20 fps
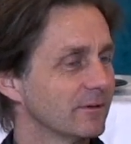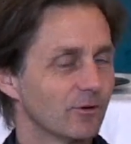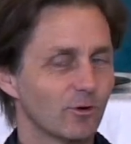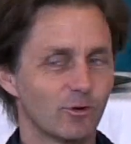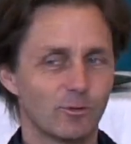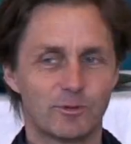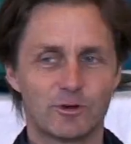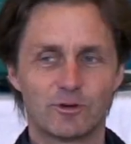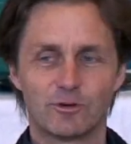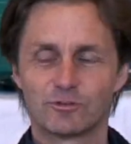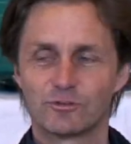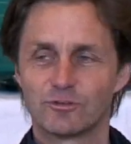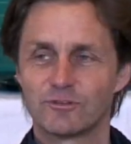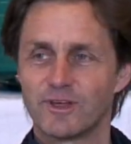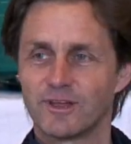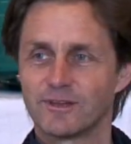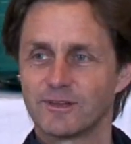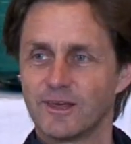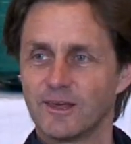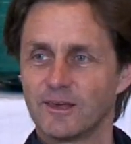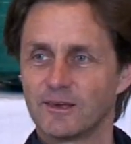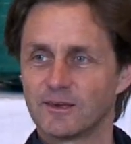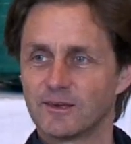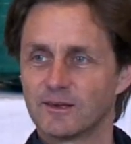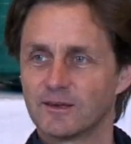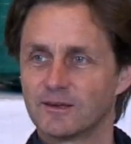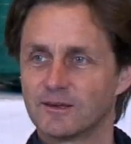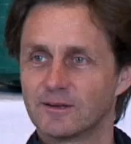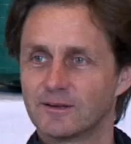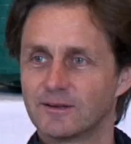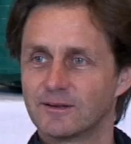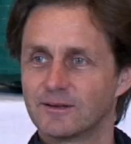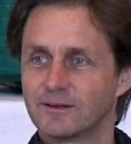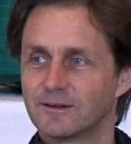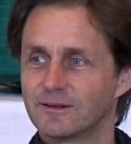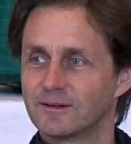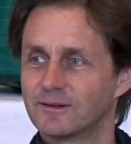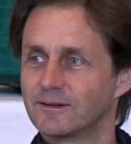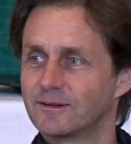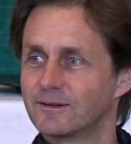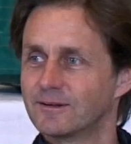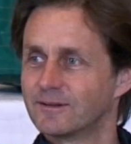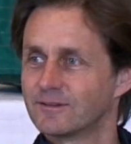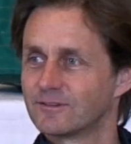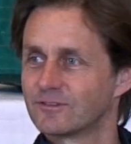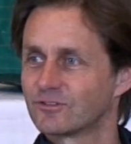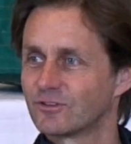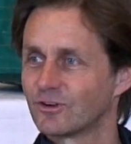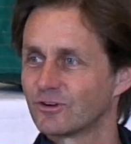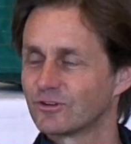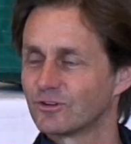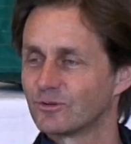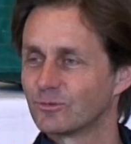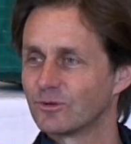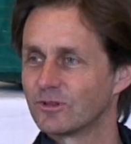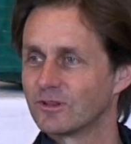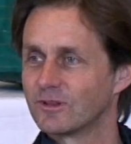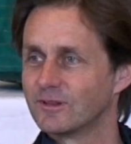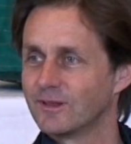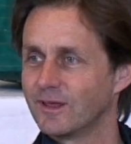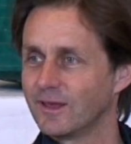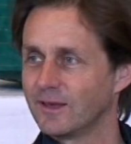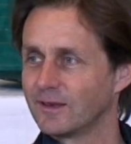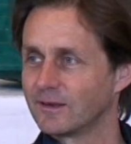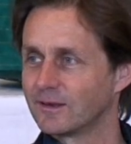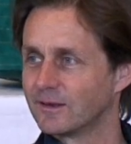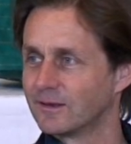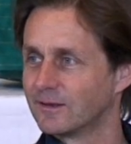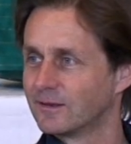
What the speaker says: All because of that egg. Started with an egg